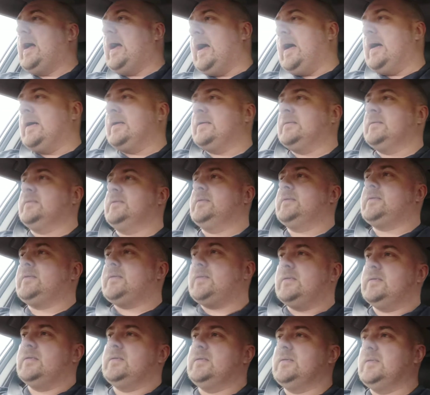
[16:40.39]

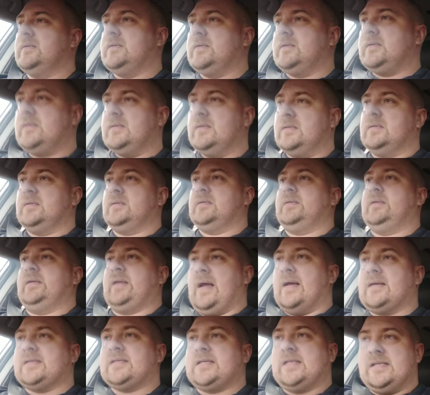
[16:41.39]
And
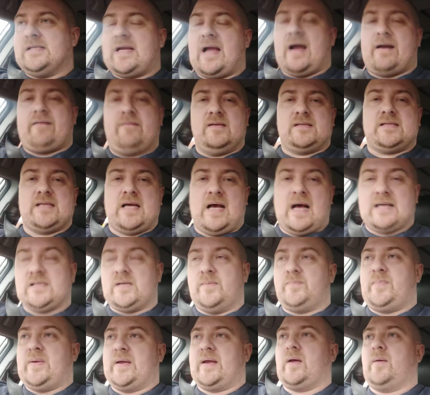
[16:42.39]
yes, his character has
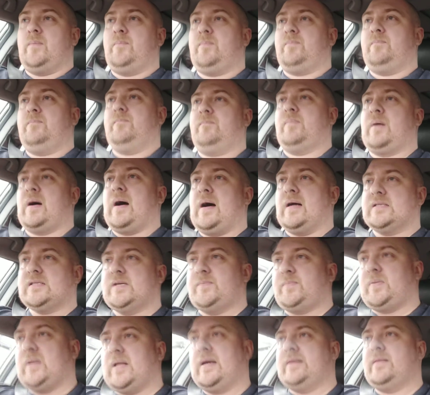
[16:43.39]
a bigger part
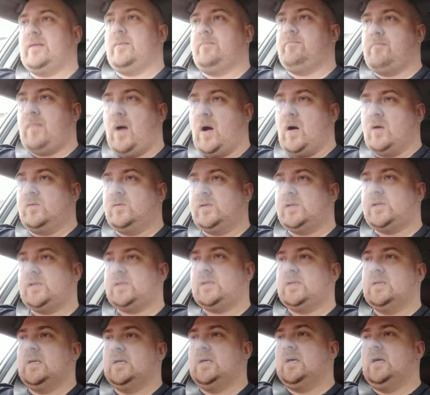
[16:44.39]
to play than
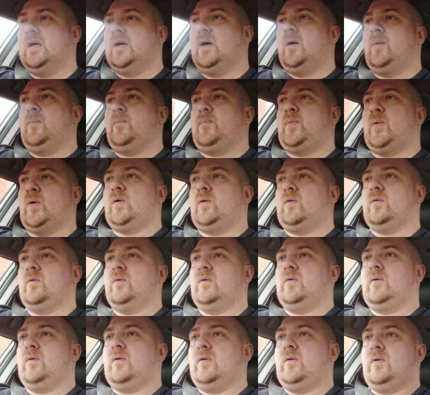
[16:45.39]
most, but
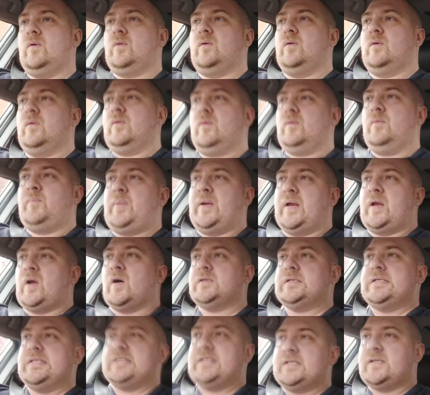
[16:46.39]

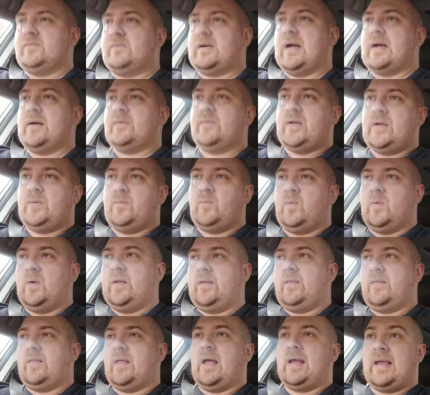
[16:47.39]
because he's surrounded
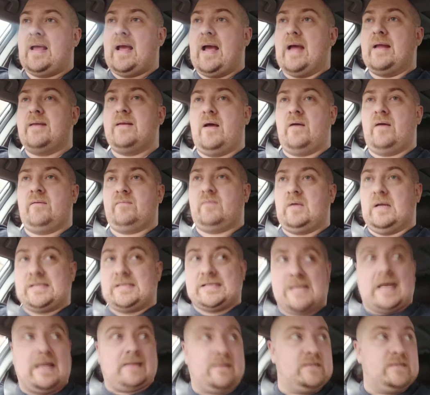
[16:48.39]
with, again, a
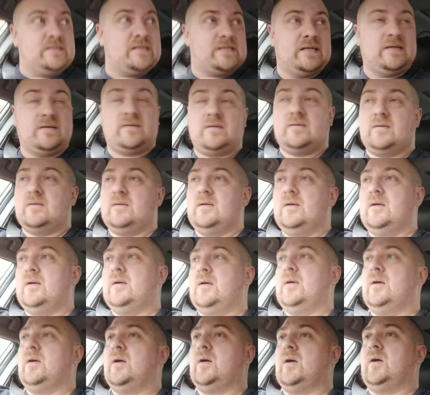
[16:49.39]
talented
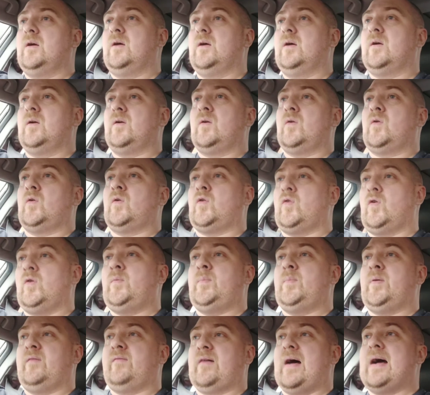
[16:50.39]

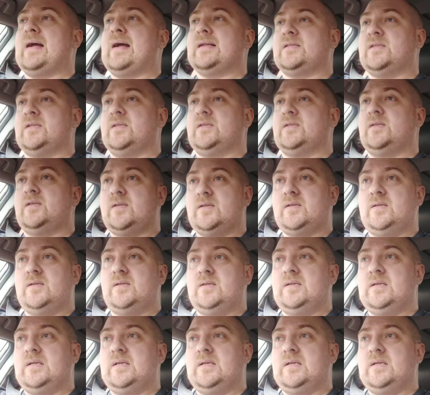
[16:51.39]
group of actors,